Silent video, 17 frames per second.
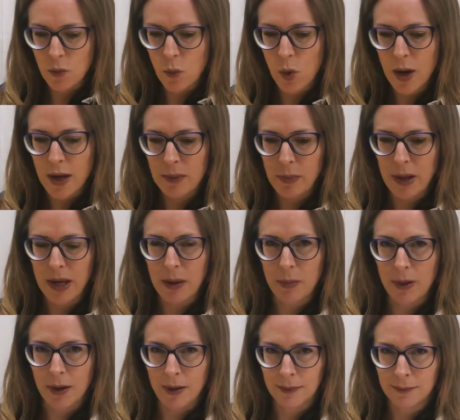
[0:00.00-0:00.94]
white
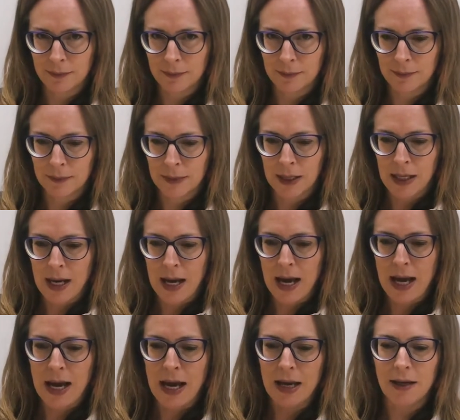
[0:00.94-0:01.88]
paper
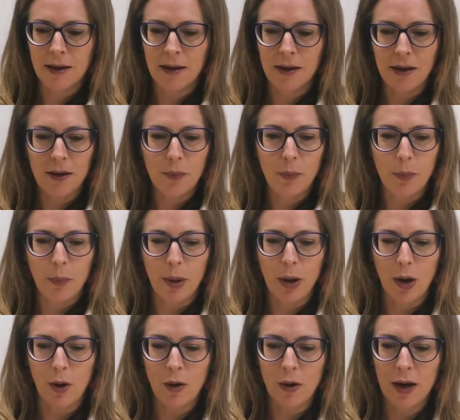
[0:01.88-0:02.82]
and you
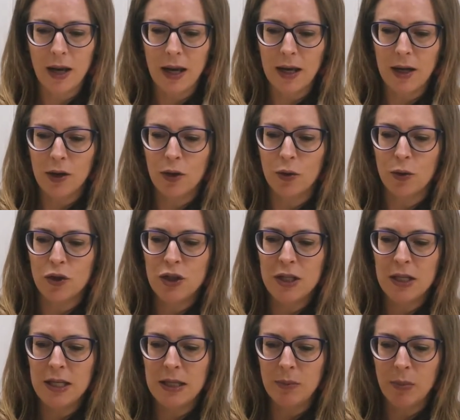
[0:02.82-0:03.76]
plonk it in your
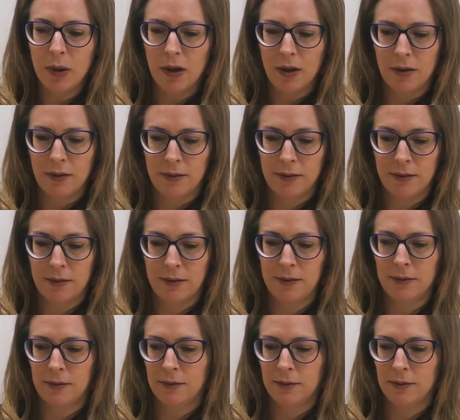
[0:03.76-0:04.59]
tea bath